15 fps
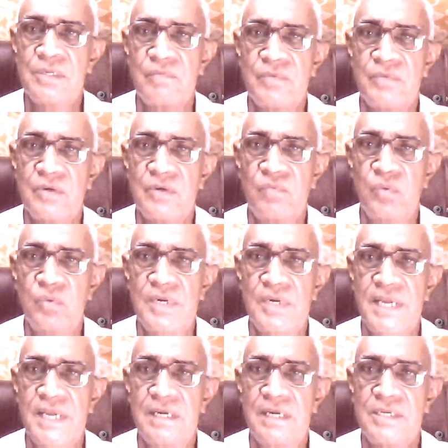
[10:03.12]
after full
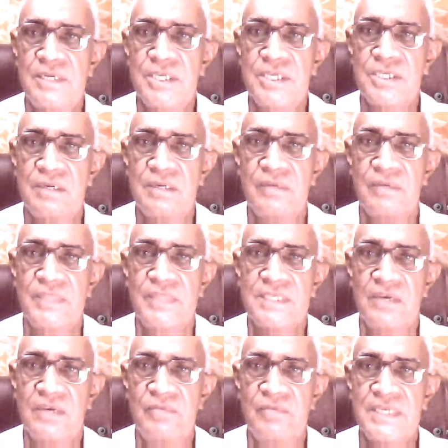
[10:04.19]
dilatation of the
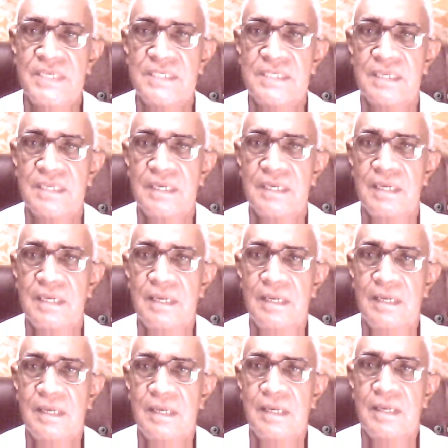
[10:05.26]
cervix
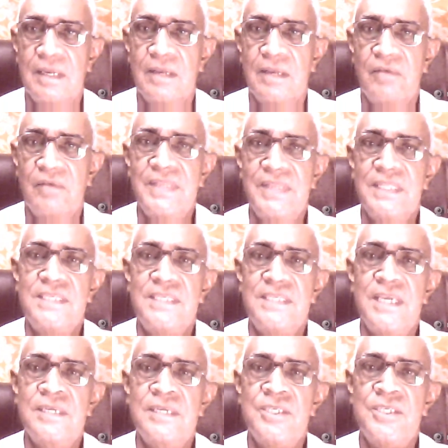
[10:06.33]
when the
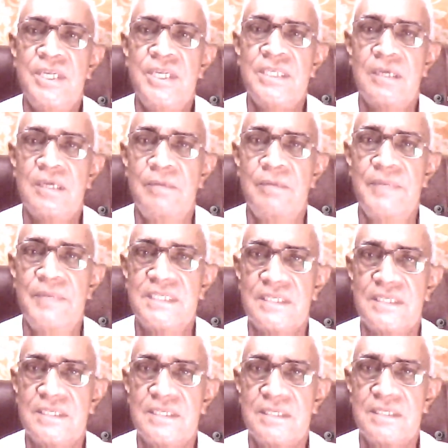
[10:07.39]
second stage
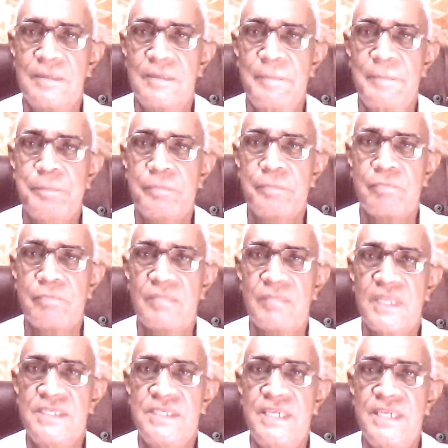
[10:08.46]
commences.
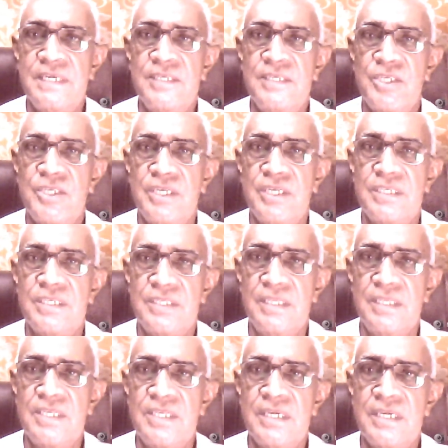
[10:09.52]
Second stage.
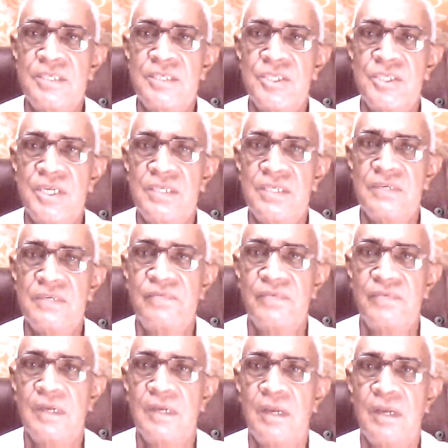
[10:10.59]
The second stage of
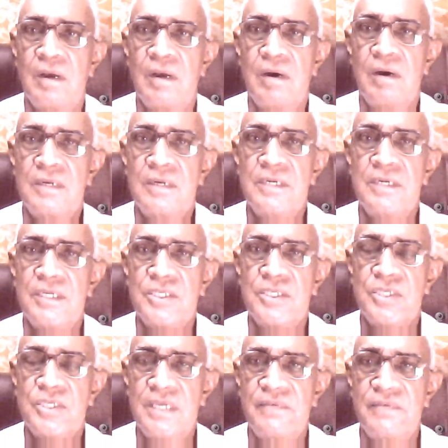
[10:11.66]

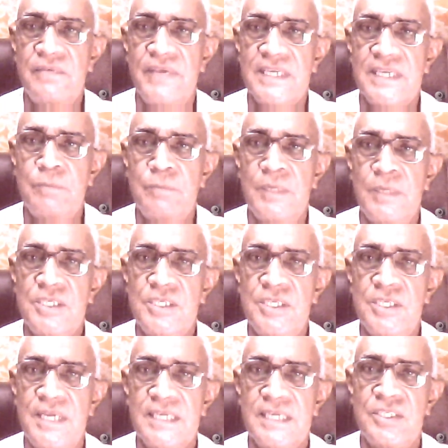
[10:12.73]
stage of
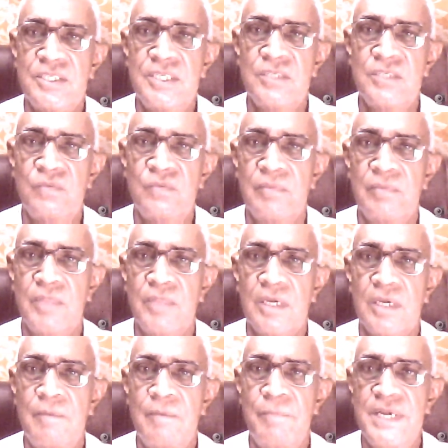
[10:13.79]
expulsion extends from the
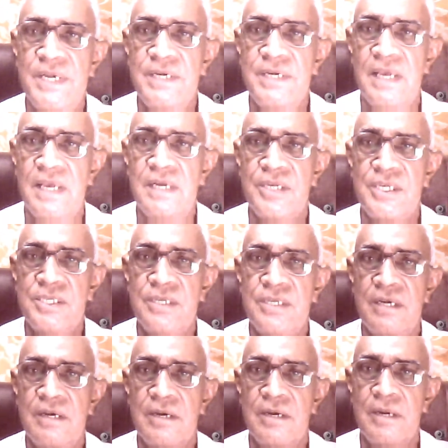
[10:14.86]
complete dilatation
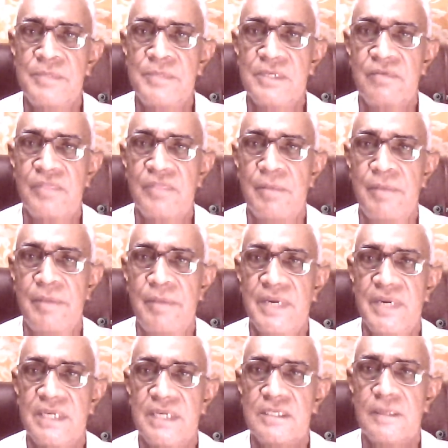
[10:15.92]
and rupture of the
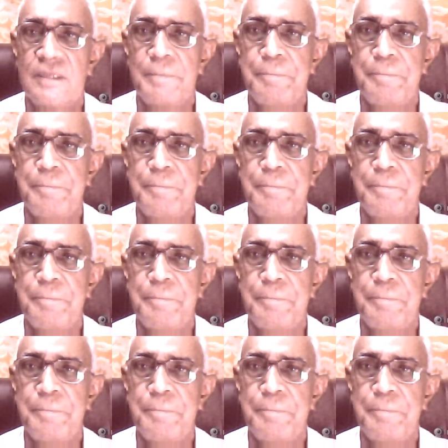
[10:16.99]
membrane